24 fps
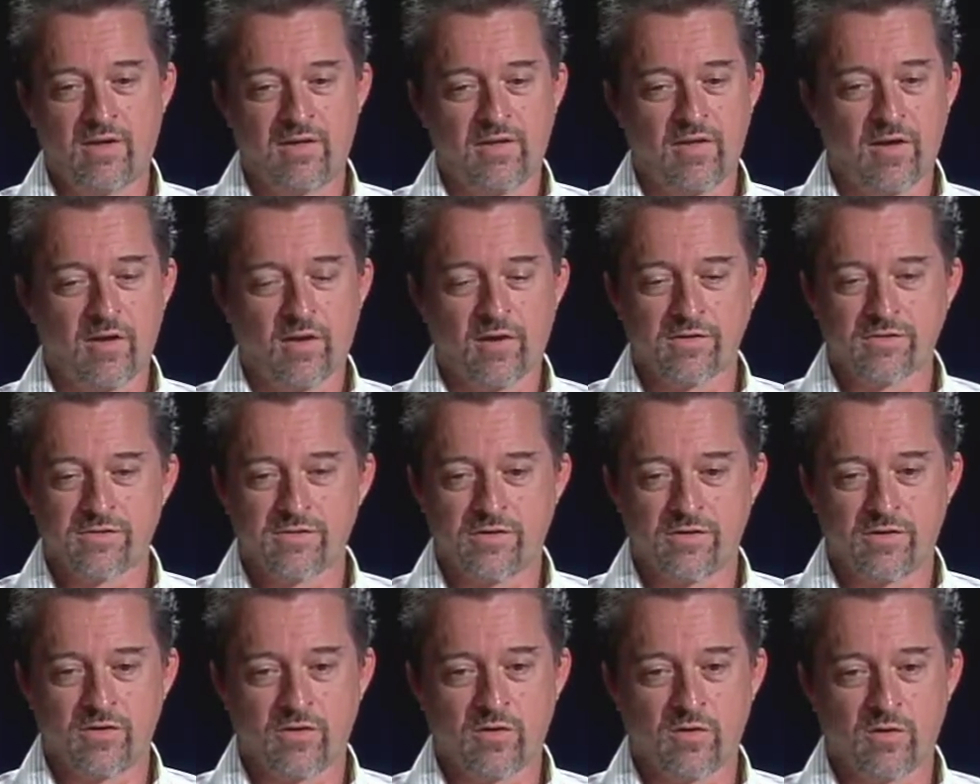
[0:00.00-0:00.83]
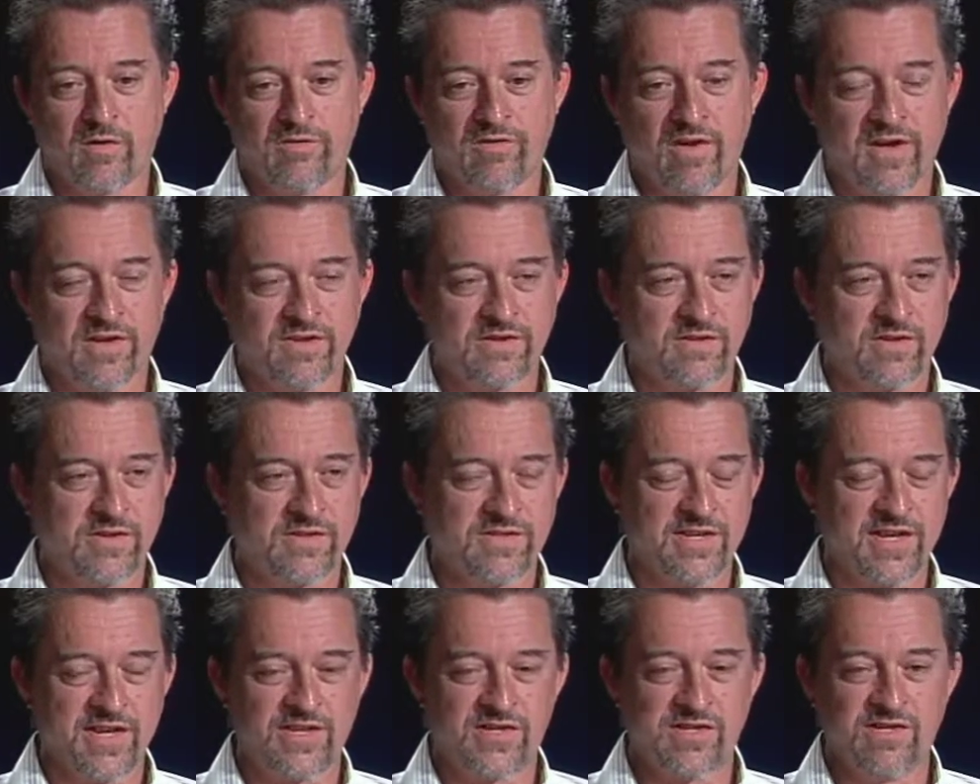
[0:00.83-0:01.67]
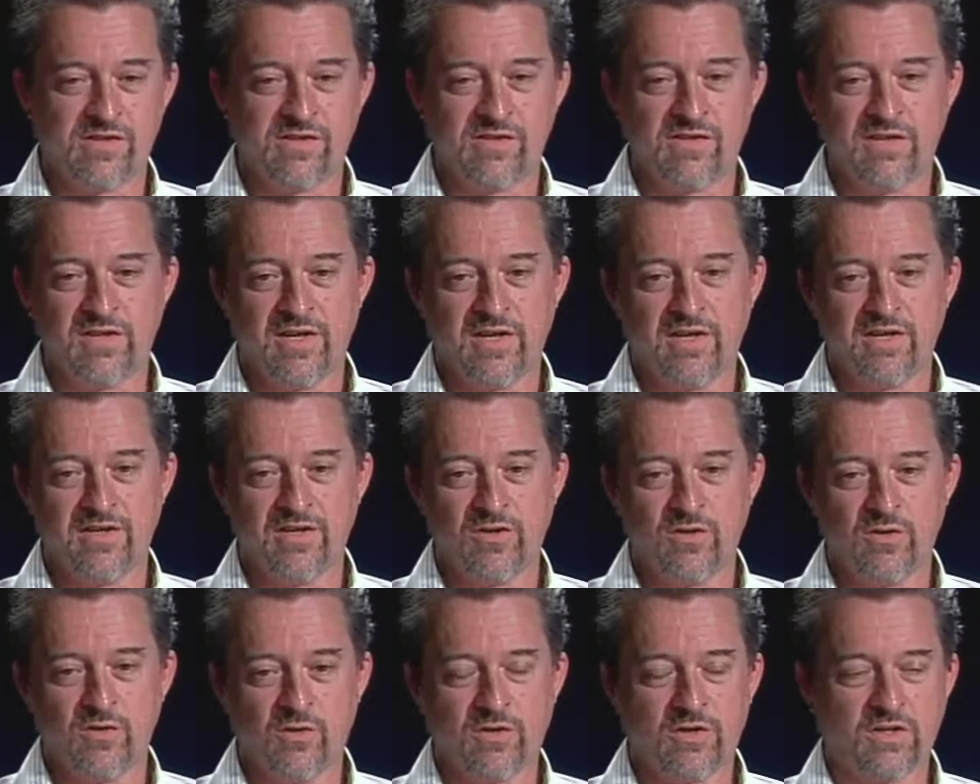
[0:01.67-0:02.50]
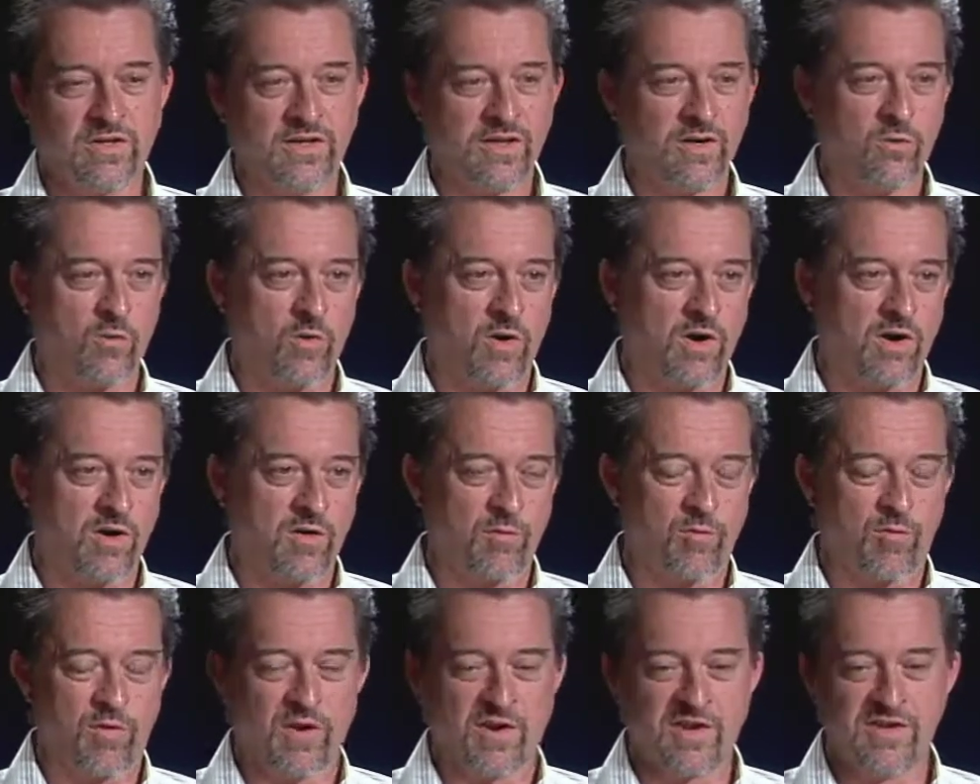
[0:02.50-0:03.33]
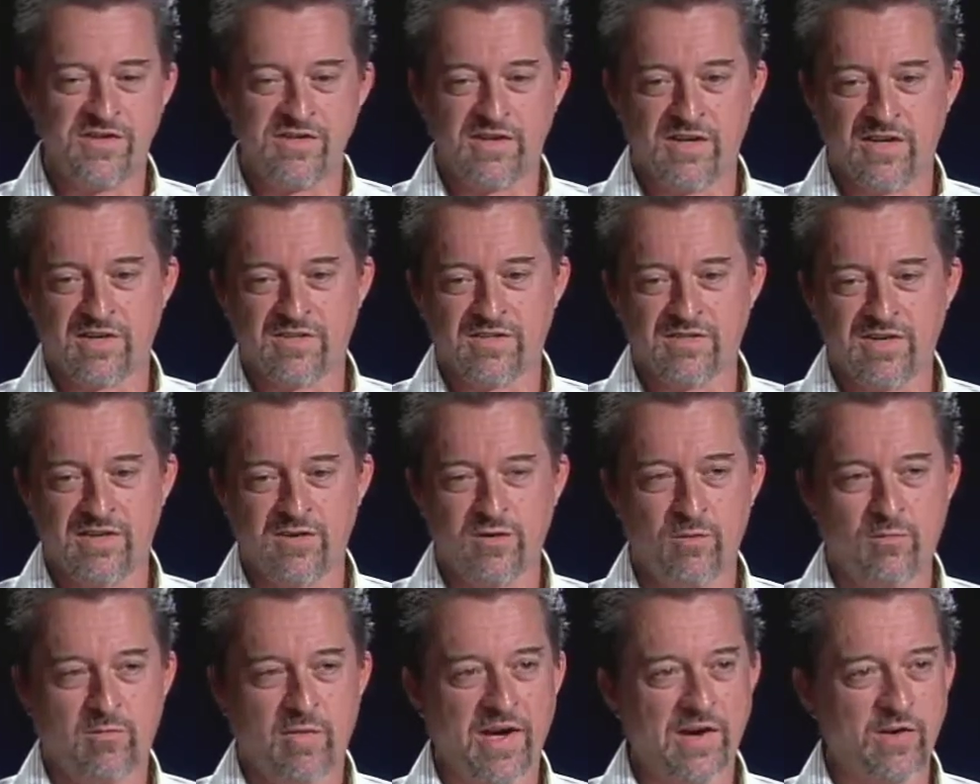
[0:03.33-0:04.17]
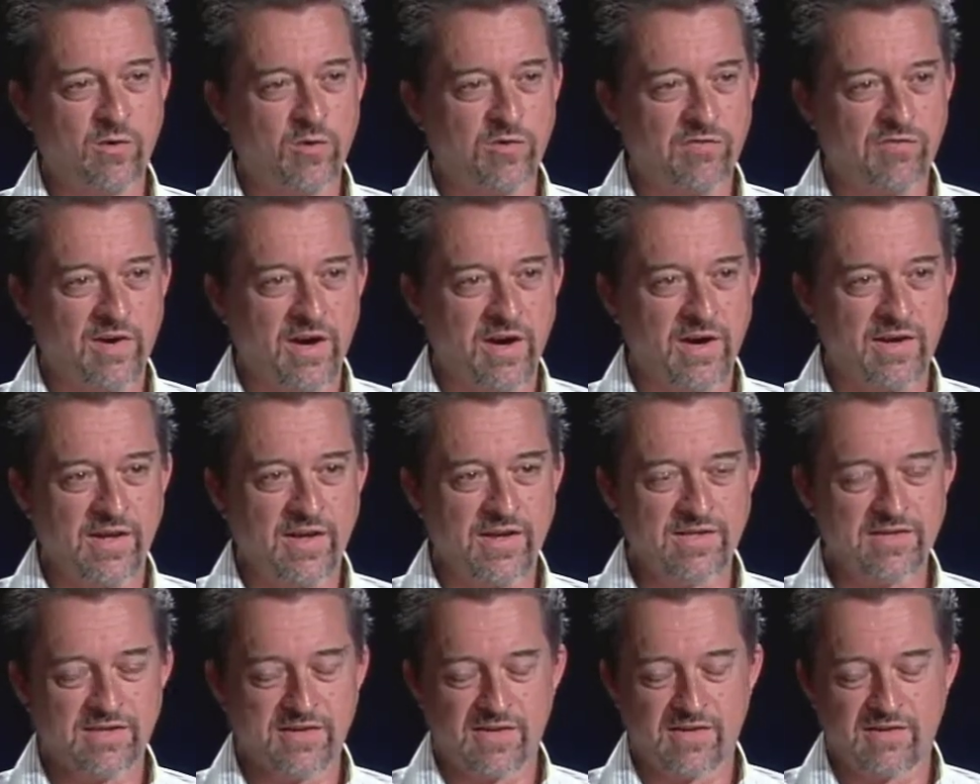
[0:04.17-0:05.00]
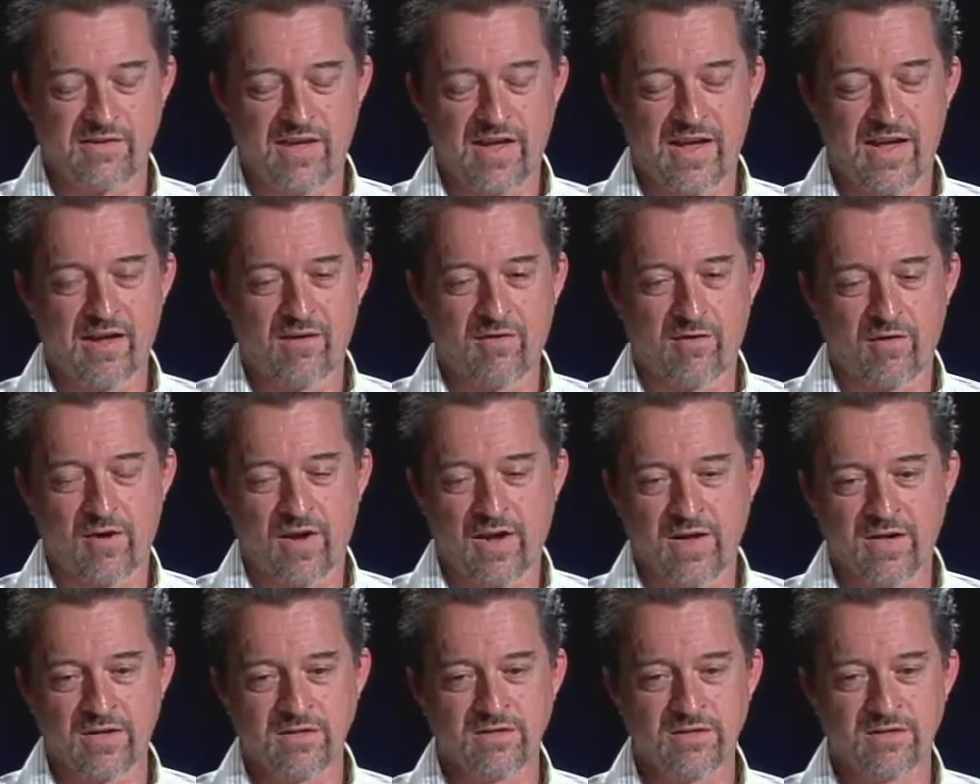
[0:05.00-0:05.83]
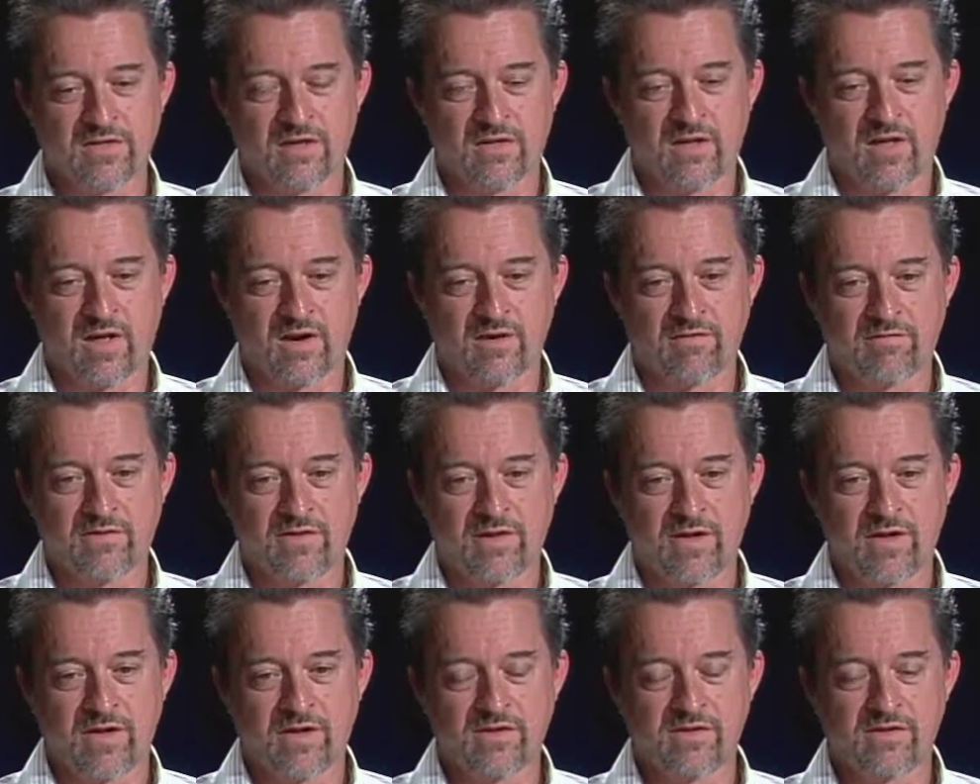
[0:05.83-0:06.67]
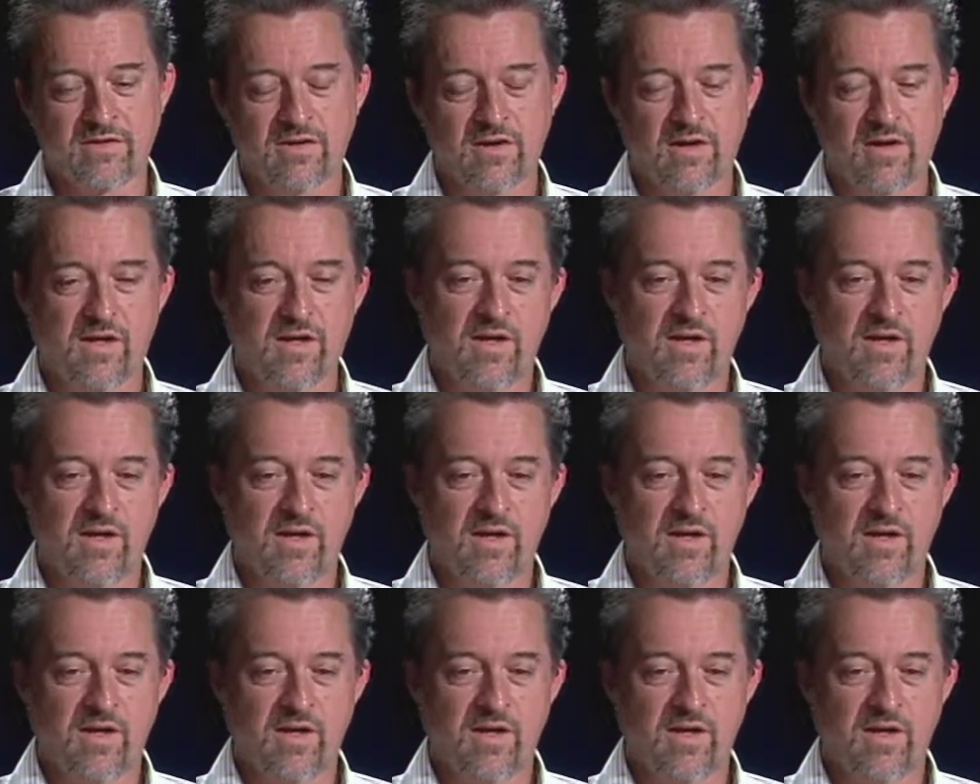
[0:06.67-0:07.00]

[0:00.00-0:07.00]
They also do evangelization. They do clean water projects. They do microfinance. They have their hands in a lot of things.